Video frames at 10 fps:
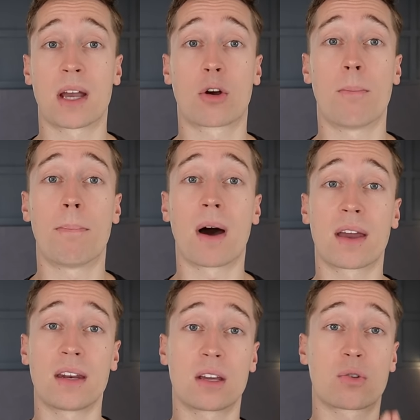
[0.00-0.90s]
by
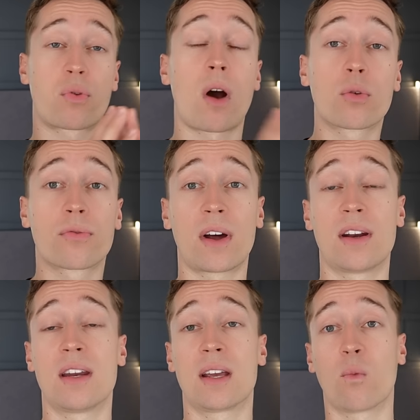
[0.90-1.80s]
combining
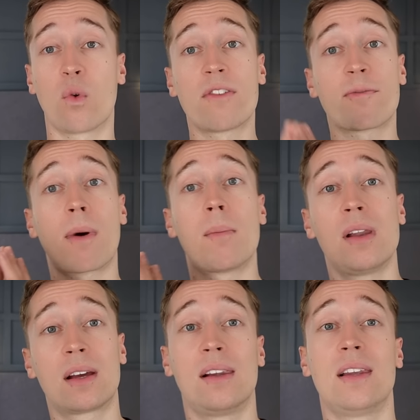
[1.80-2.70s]
crowdfunding with
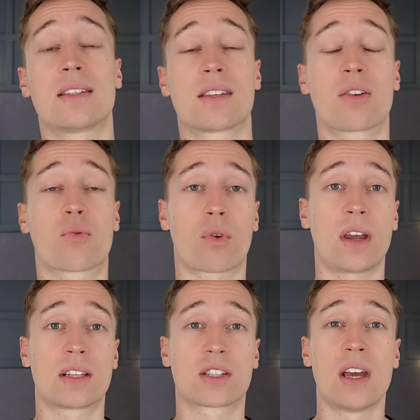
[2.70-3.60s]
publicly listed
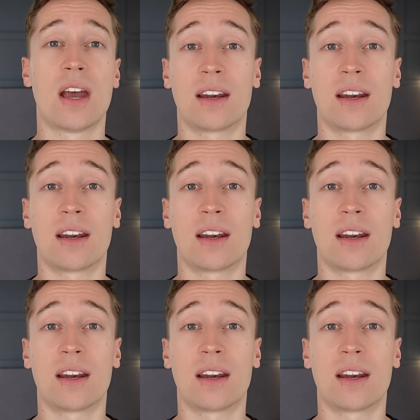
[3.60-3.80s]
REITs,